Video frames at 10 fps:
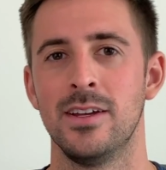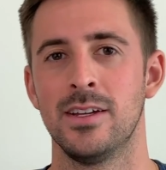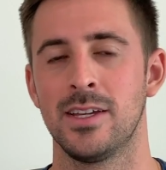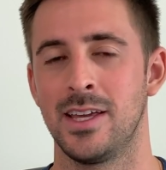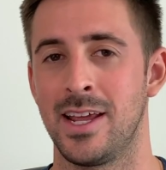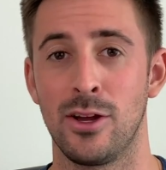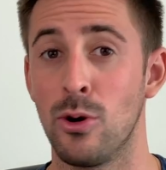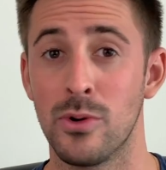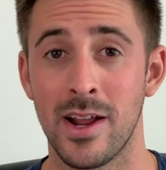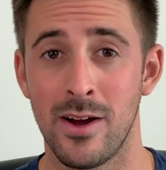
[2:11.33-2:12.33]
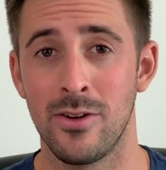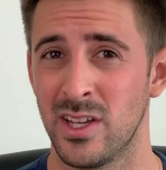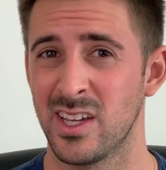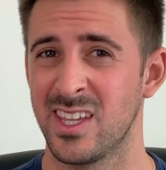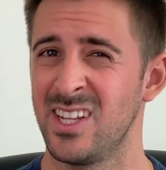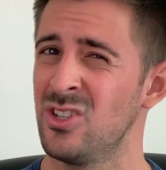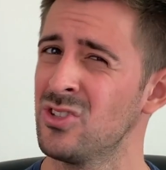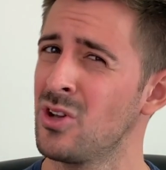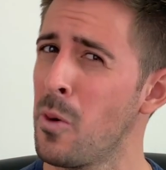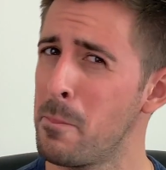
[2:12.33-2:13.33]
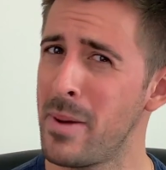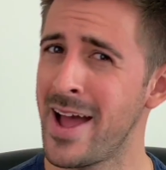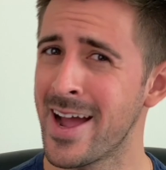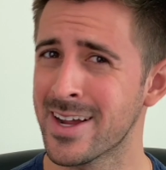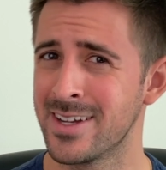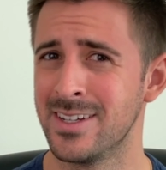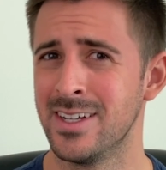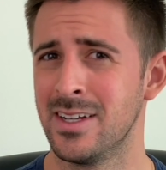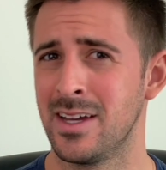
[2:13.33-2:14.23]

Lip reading: can I go now? Can I just go back